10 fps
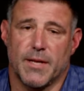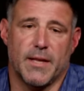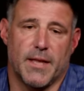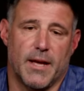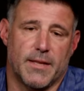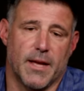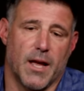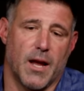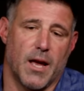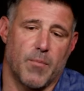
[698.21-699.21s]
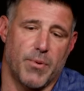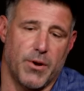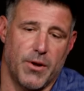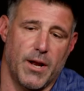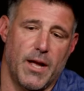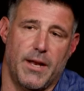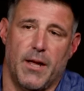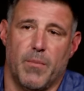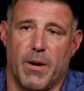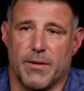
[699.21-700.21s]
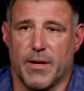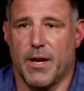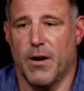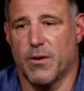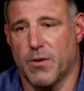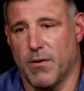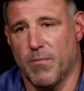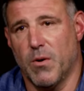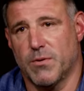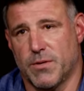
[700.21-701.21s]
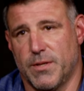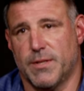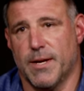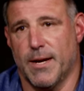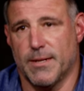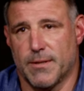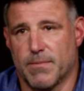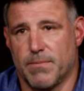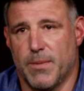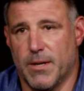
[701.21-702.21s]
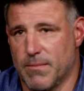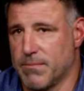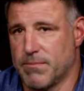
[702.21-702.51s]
I think I got a pretty good idea about the character of most of these guys, but